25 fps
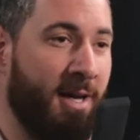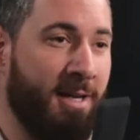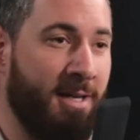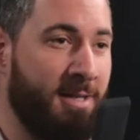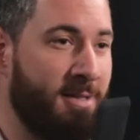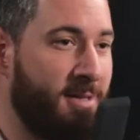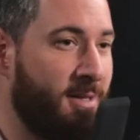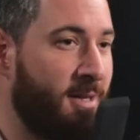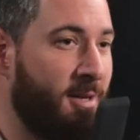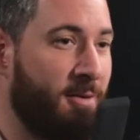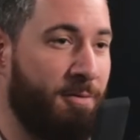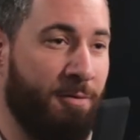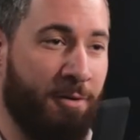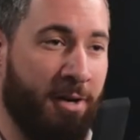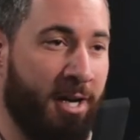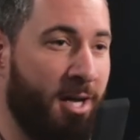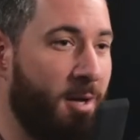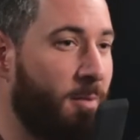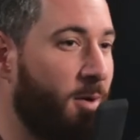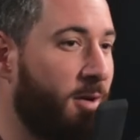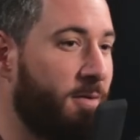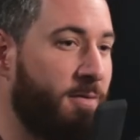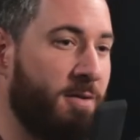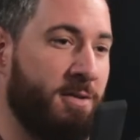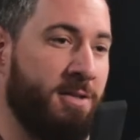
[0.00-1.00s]
Mine yeah. is like, forget
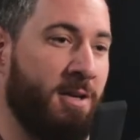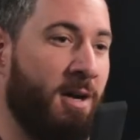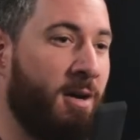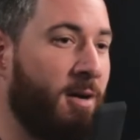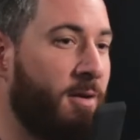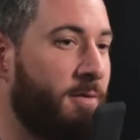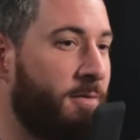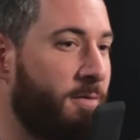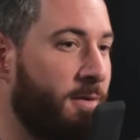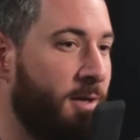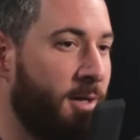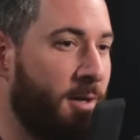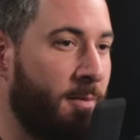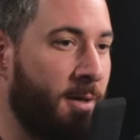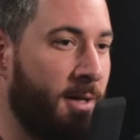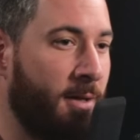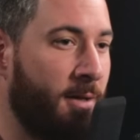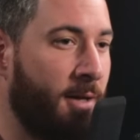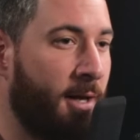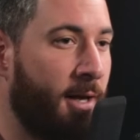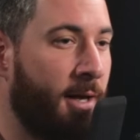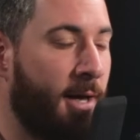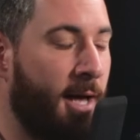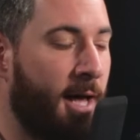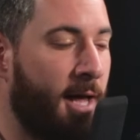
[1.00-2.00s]
about photography. I mean,
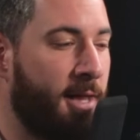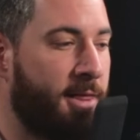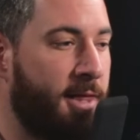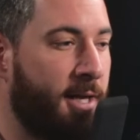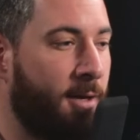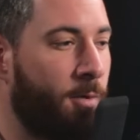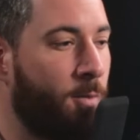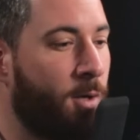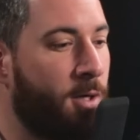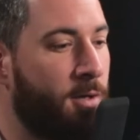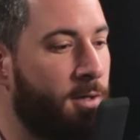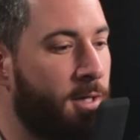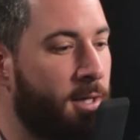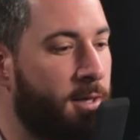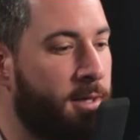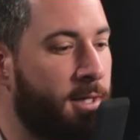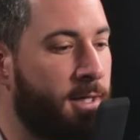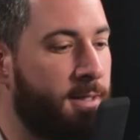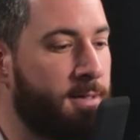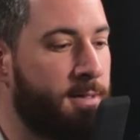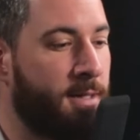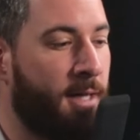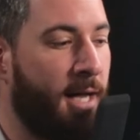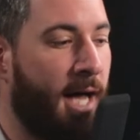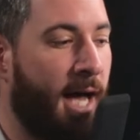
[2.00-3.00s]
mm-hmm. I think one of the
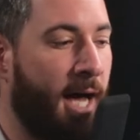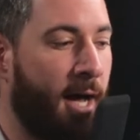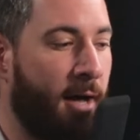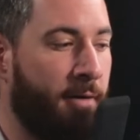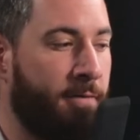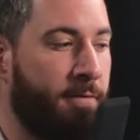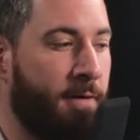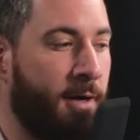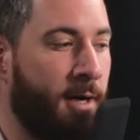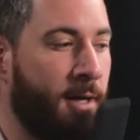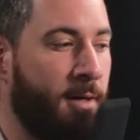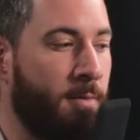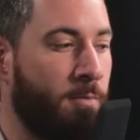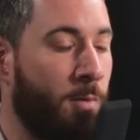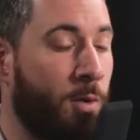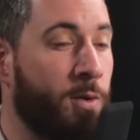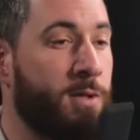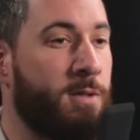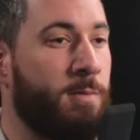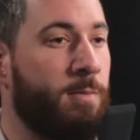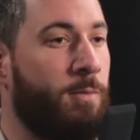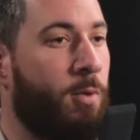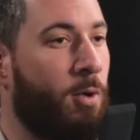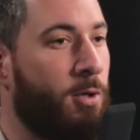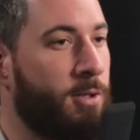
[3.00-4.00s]
things that I find
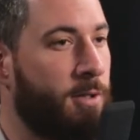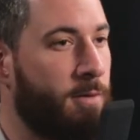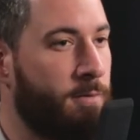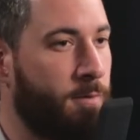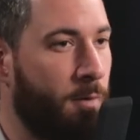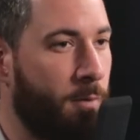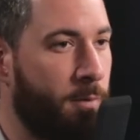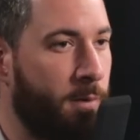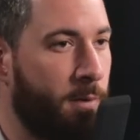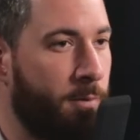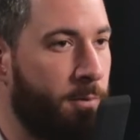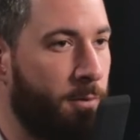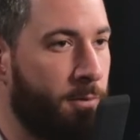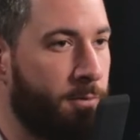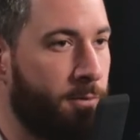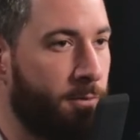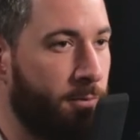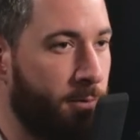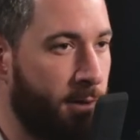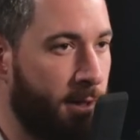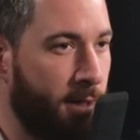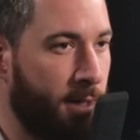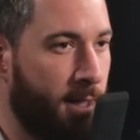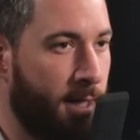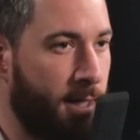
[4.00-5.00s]
most important for people to
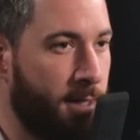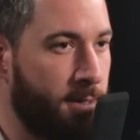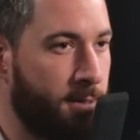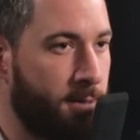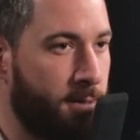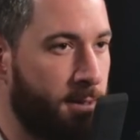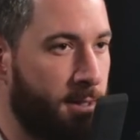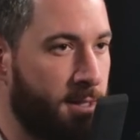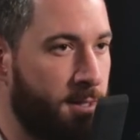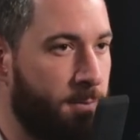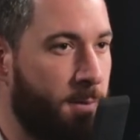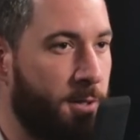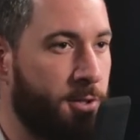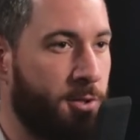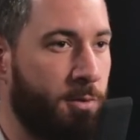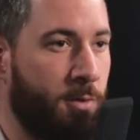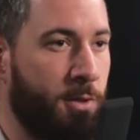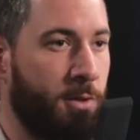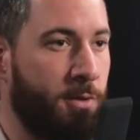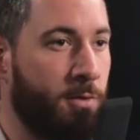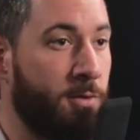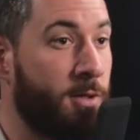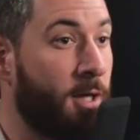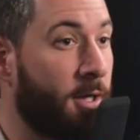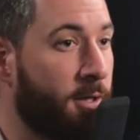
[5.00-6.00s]
realize, especially when
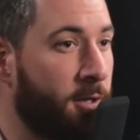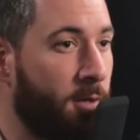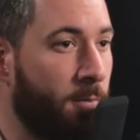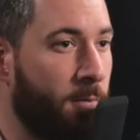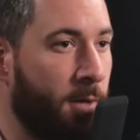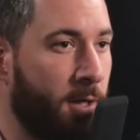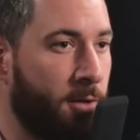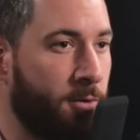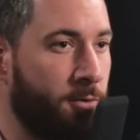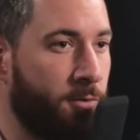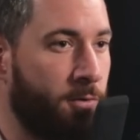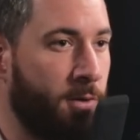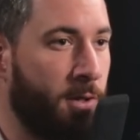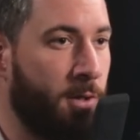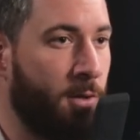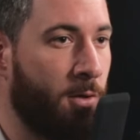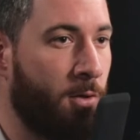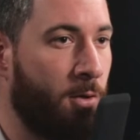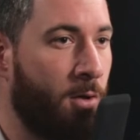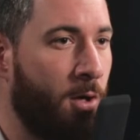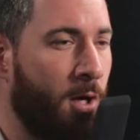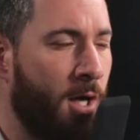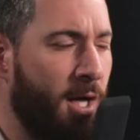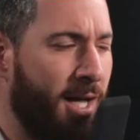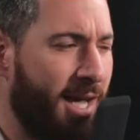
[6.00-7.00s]
you do documentary
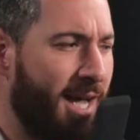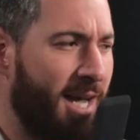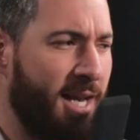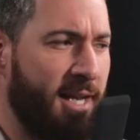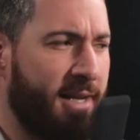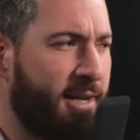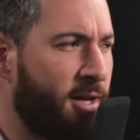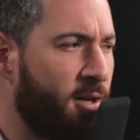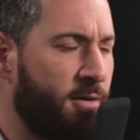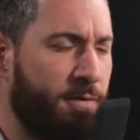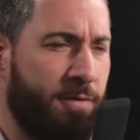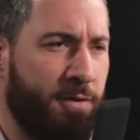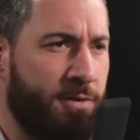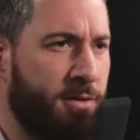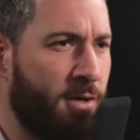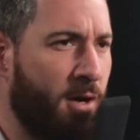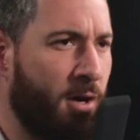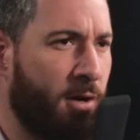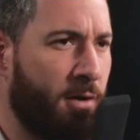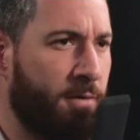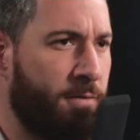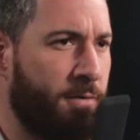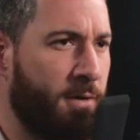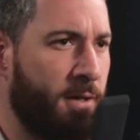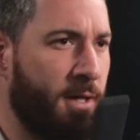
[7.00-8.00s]
or any kind of
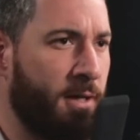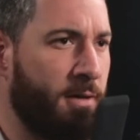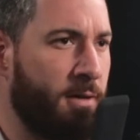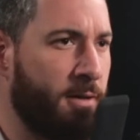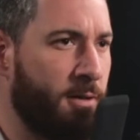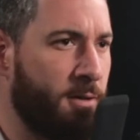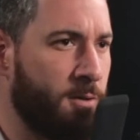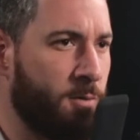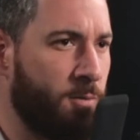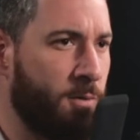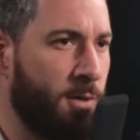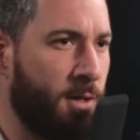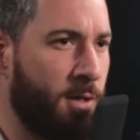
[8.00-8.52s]
photography that deals yeah.